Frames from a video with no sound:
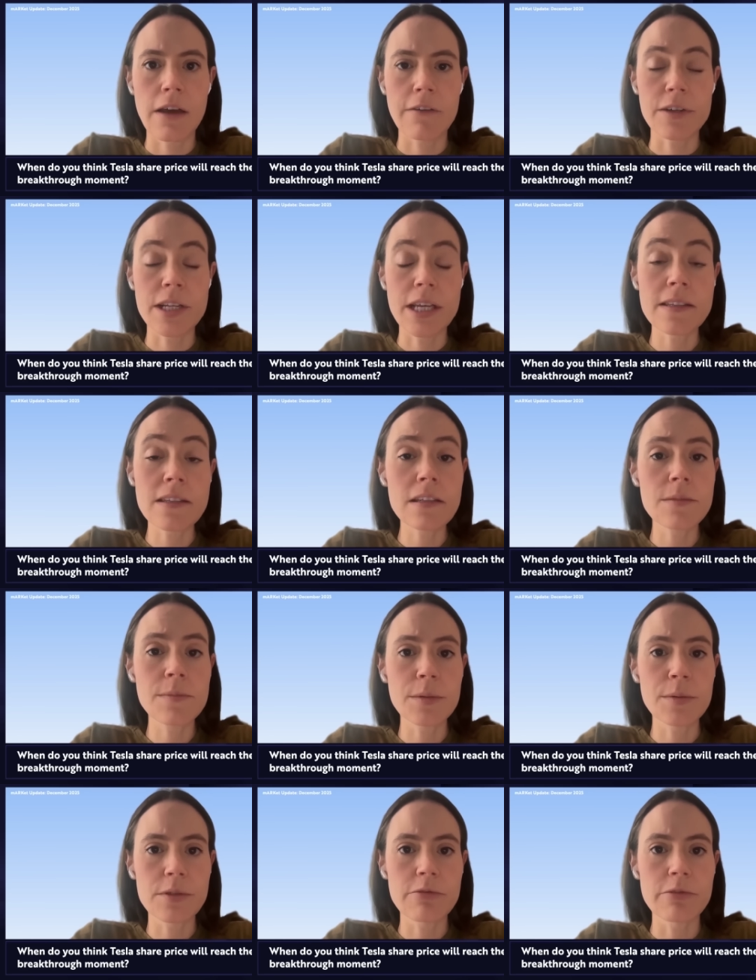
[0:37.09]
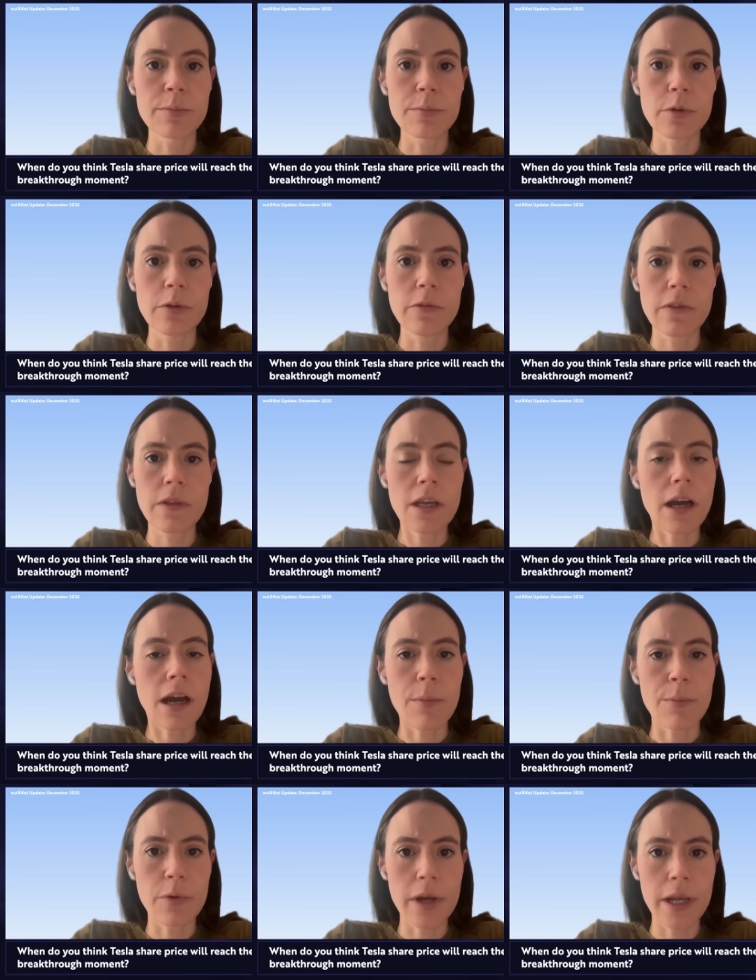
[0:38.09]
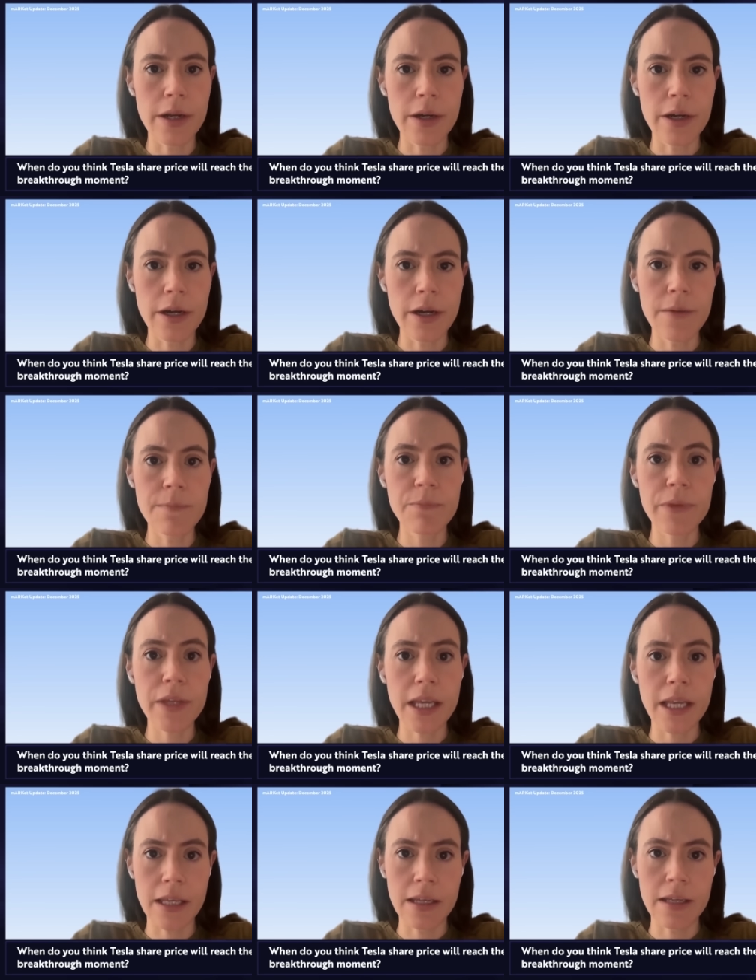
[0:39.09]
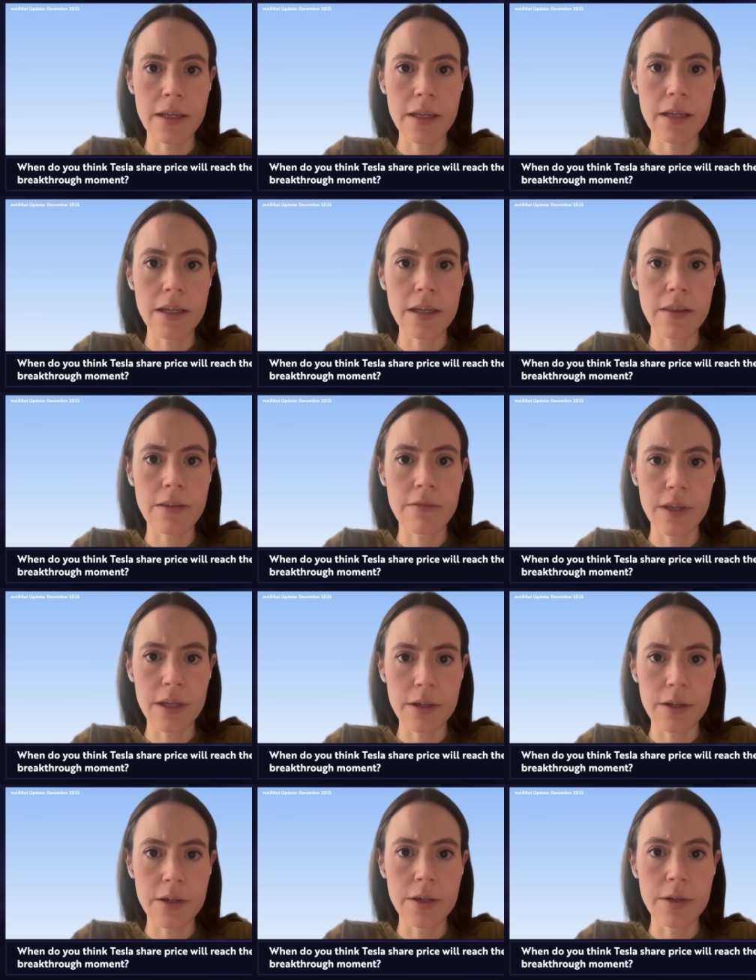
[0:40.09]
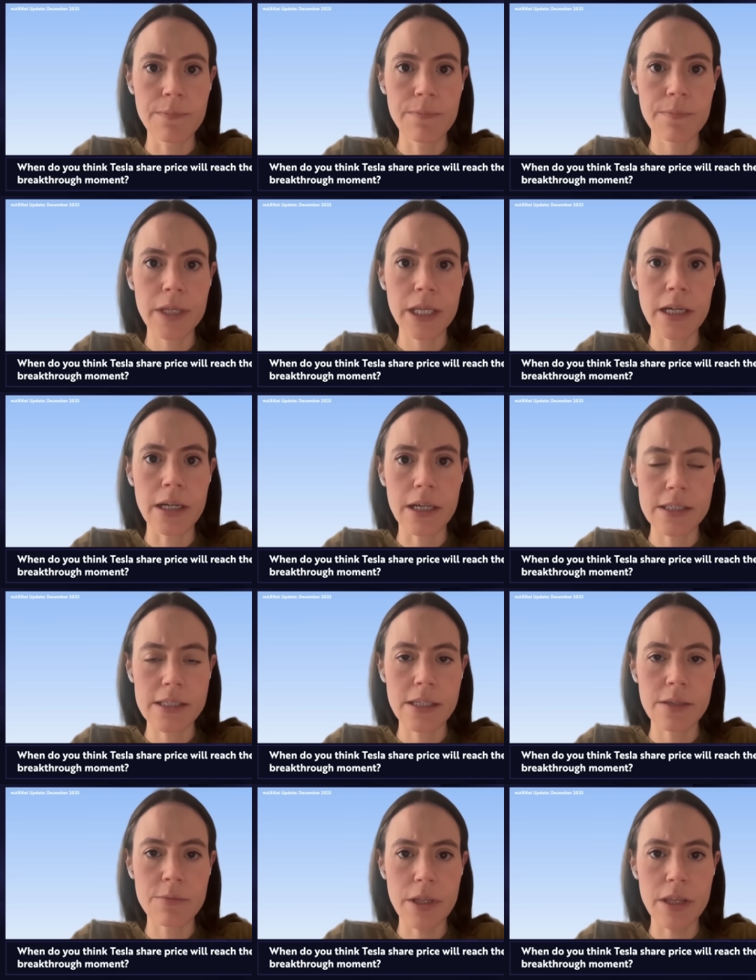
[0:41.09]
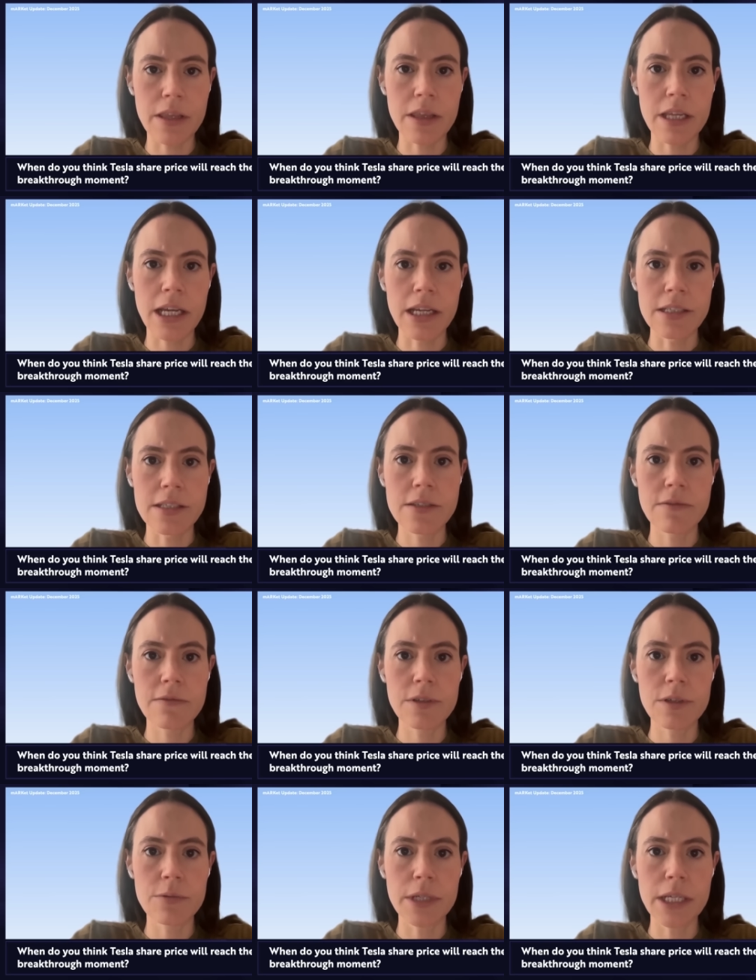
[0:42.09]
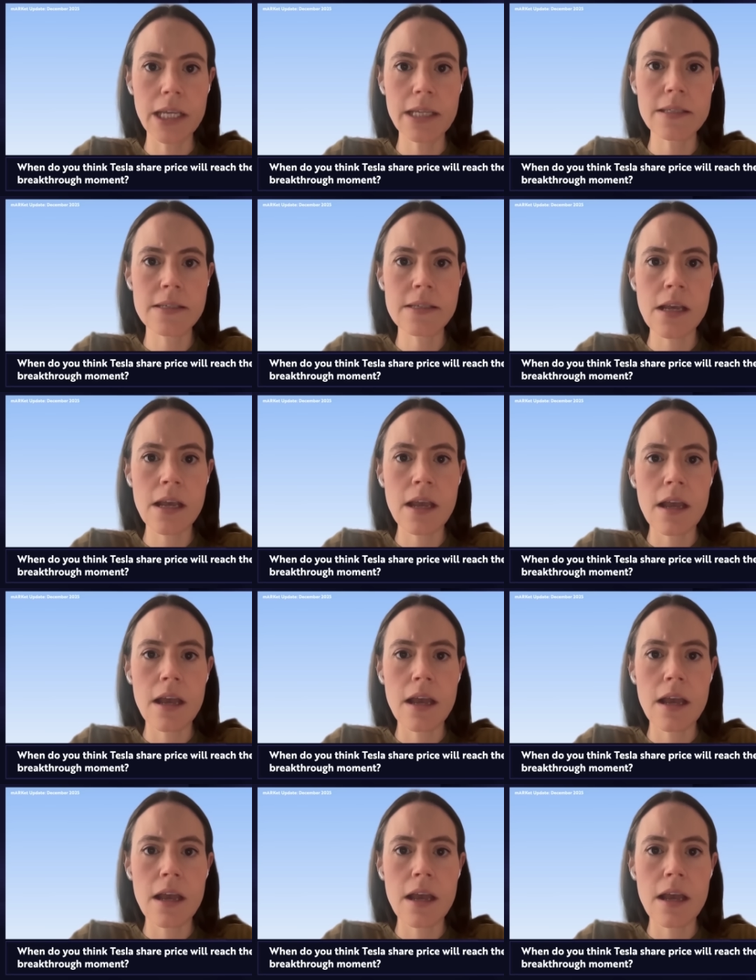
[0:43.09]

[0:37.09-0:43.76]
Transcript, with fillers: for Tesla to be able to remove the operator in the vehicle in Austin within the next few weeks.